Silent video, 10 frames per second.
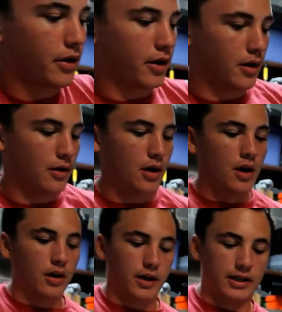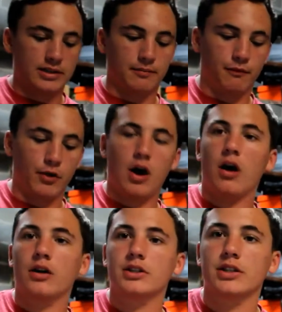right here. Got some
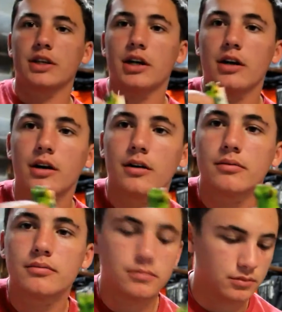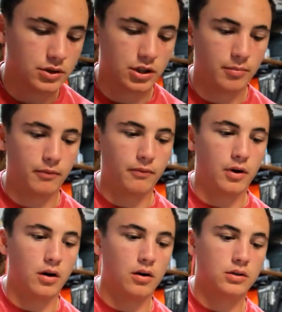frogs in here, just a couple
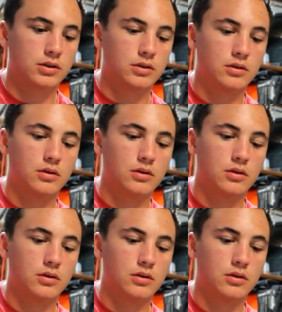frogs.